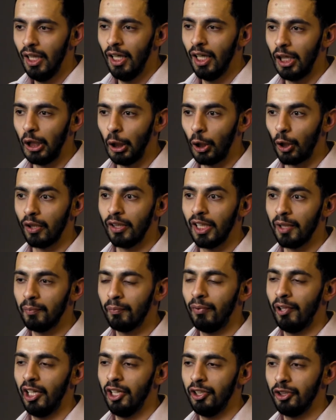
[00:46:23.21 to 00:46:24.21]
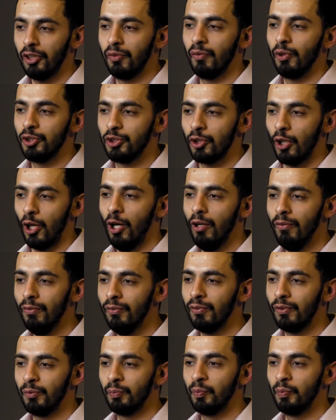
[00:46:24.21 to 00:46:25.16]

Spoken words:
a lot of that pressure was off,